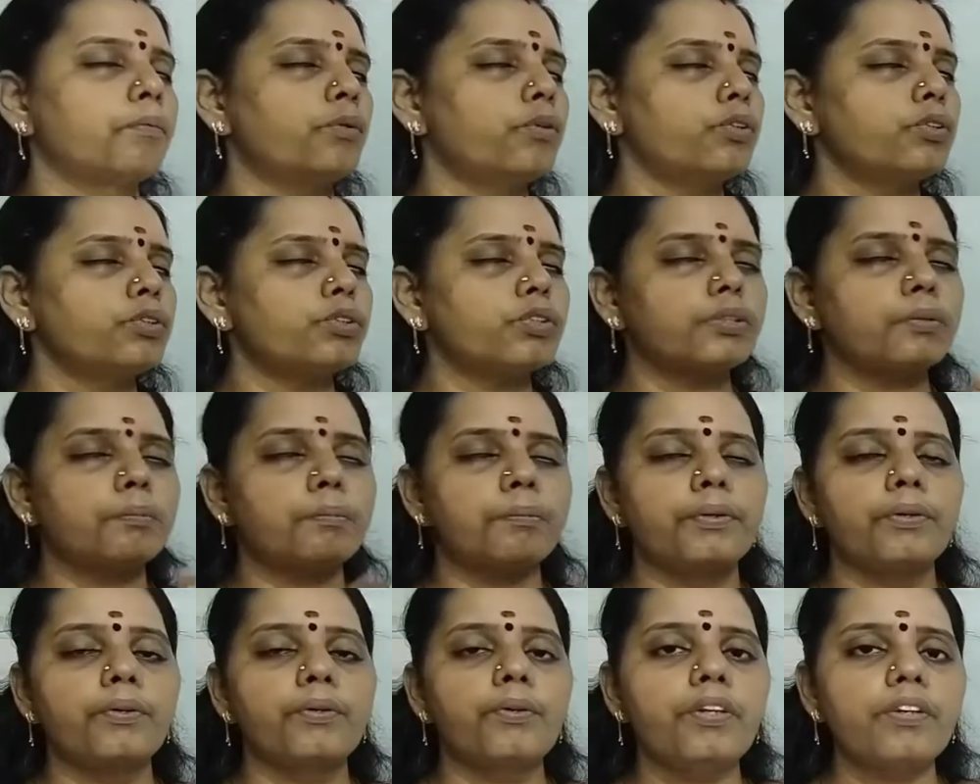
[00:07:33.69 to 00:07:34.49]
most
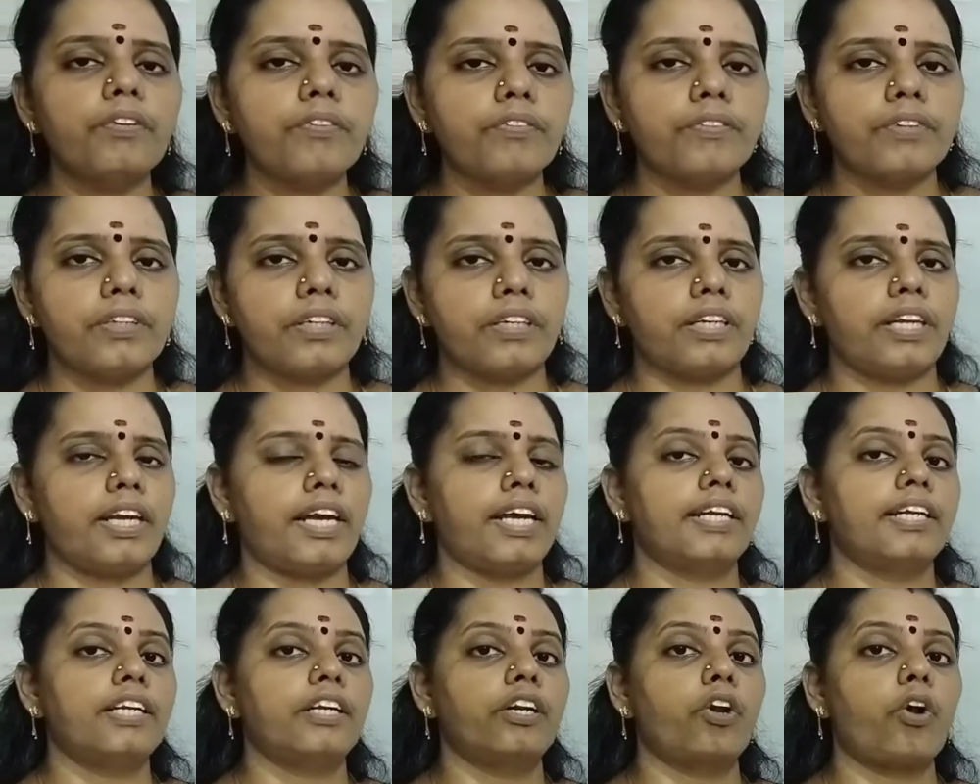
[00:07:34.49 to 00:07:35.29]
beautiful
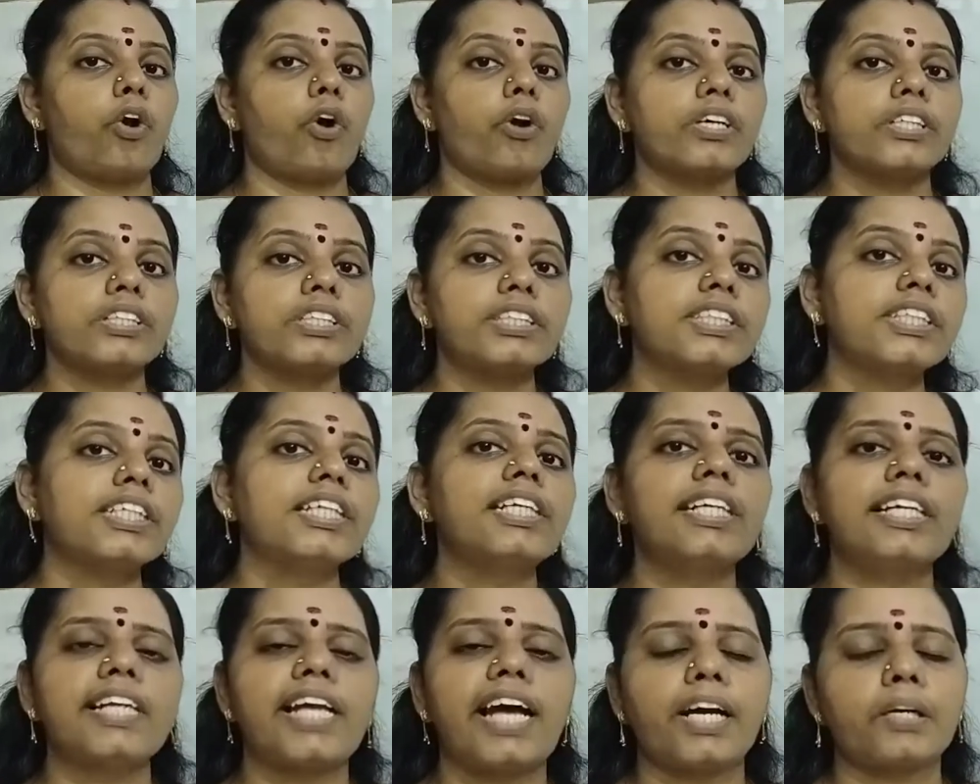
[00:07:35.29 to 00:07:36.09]
and
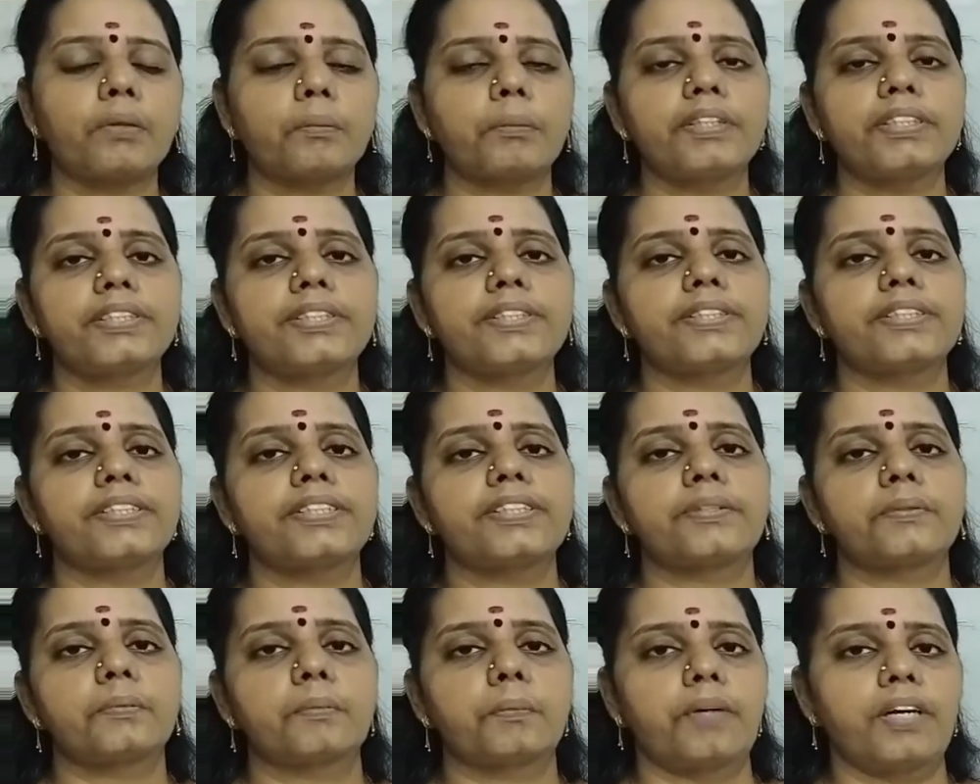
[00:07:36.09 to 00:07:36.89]
logical language in
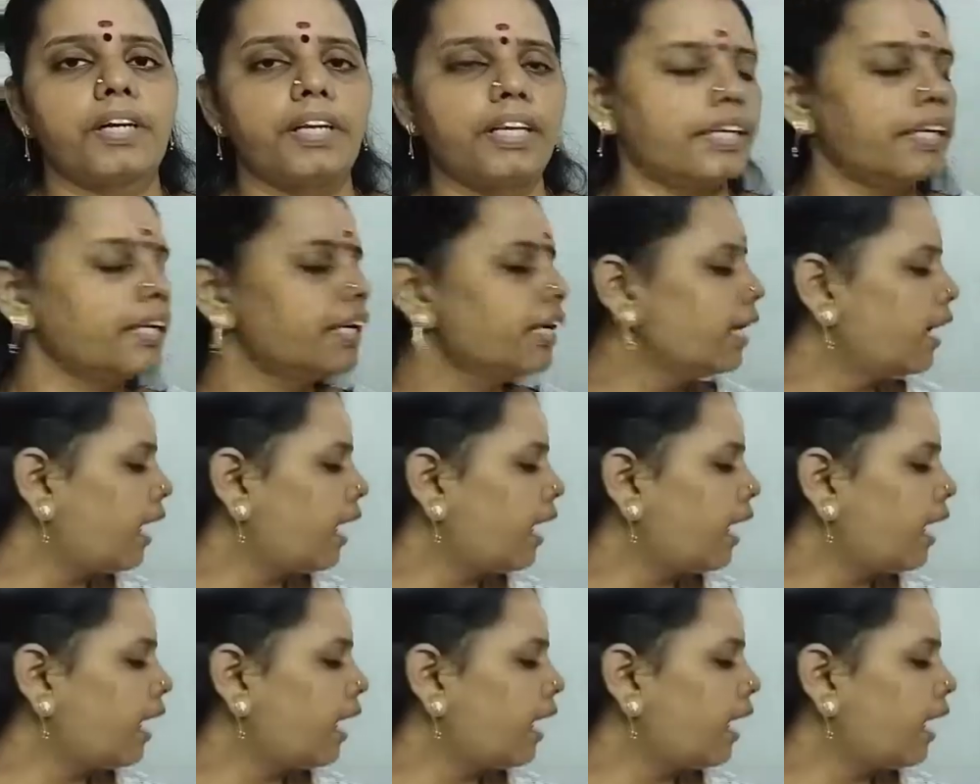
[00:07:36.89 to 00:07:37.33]
this world.